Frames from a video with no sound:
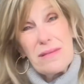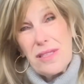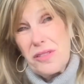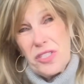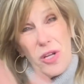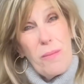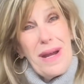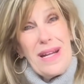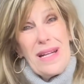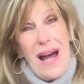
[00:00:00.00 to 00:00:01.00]
there's so
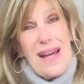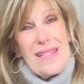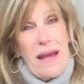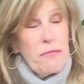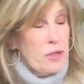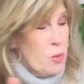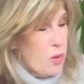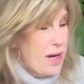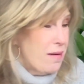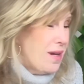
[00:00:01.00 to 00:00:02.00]
many lies
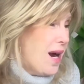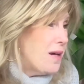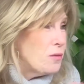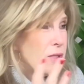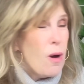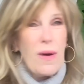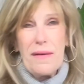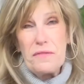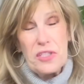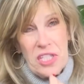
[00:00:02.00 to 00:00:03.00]
everywhere that I don't know
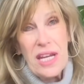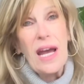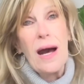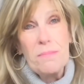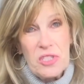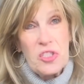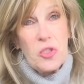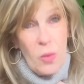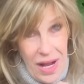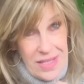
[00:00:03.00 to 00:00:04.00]
if she comes
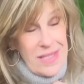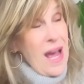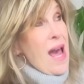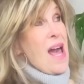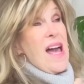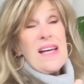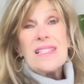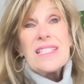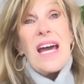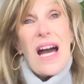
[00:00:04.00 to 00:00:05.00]
to us
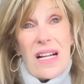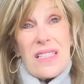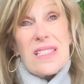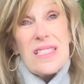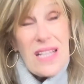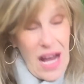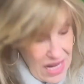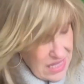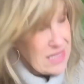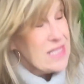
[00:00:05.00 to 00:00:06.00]
and tells
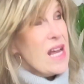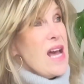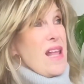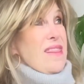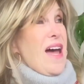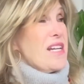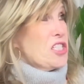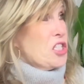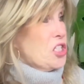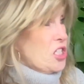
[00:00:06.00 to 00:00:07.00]
us that
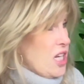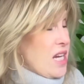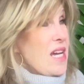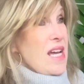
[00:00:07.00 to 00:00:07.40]
she